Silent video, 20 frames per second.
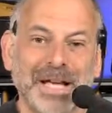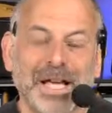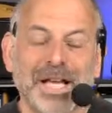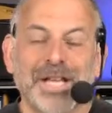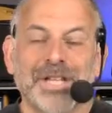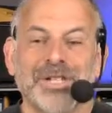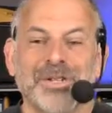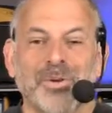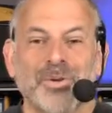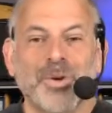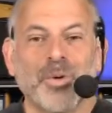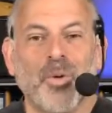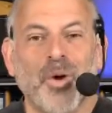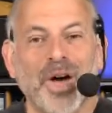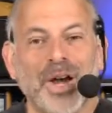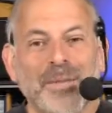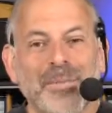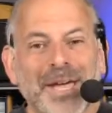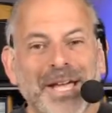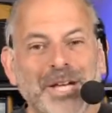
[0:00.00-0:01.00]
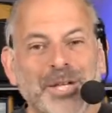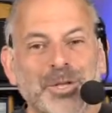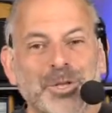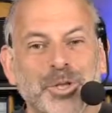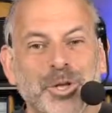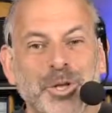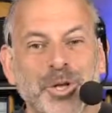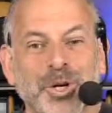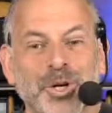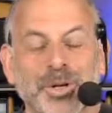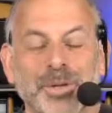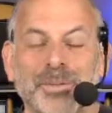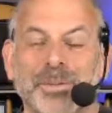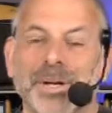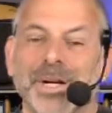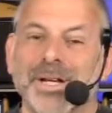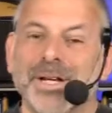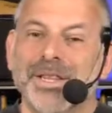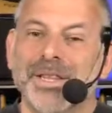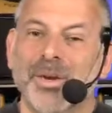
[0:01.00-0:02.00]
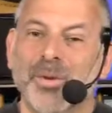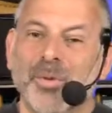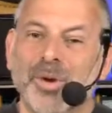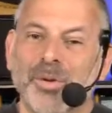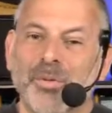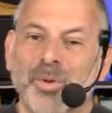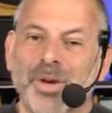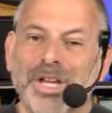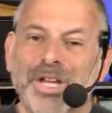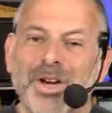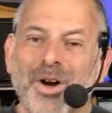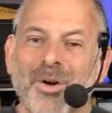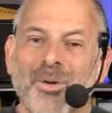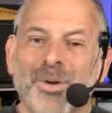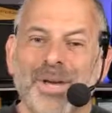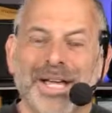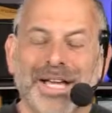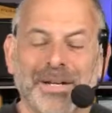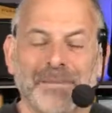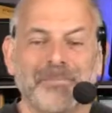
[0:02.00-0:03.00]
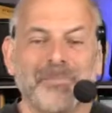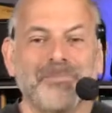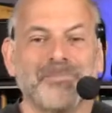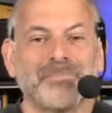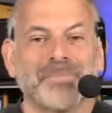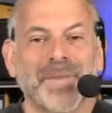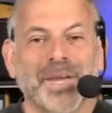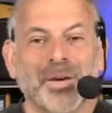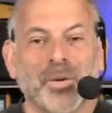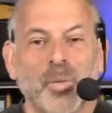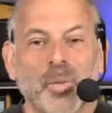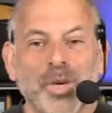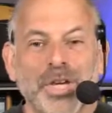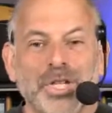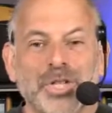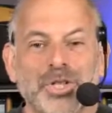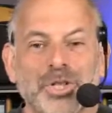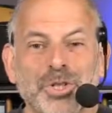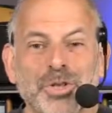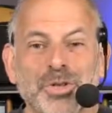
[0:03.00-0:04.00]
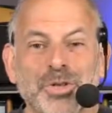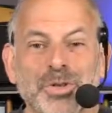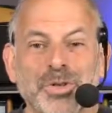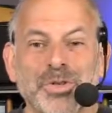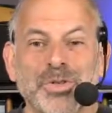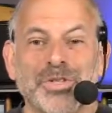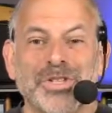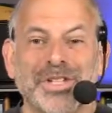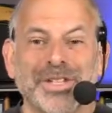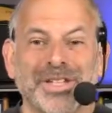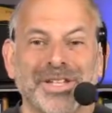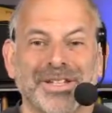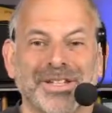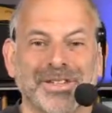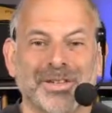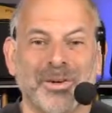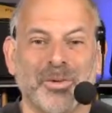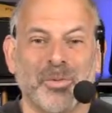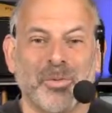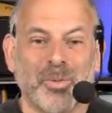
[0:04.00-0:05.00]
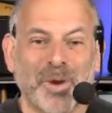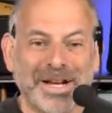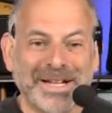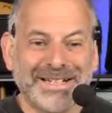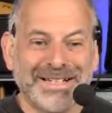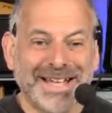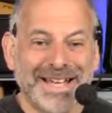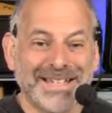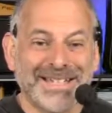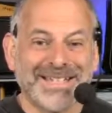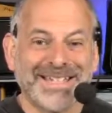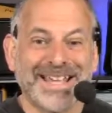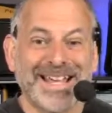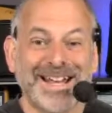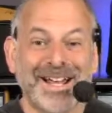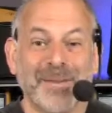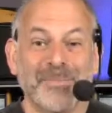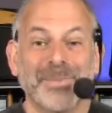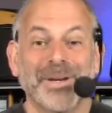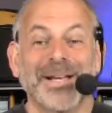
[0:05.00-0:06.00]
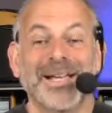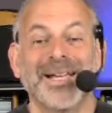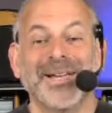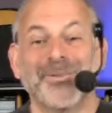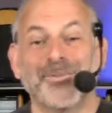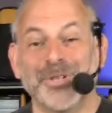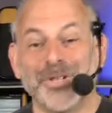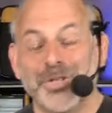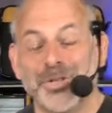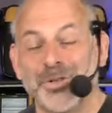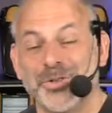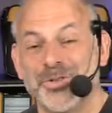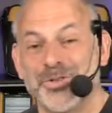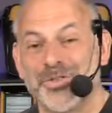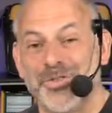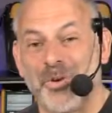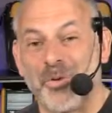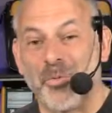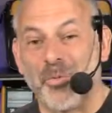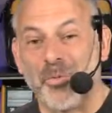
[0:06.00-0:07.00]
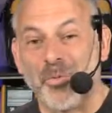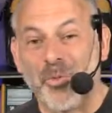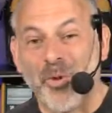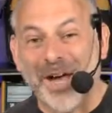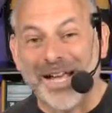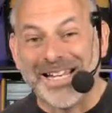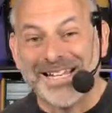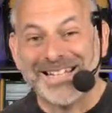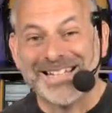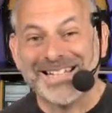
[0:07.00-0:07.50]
So we want to make sure that when we go in, we choose the right test setup, we choose the right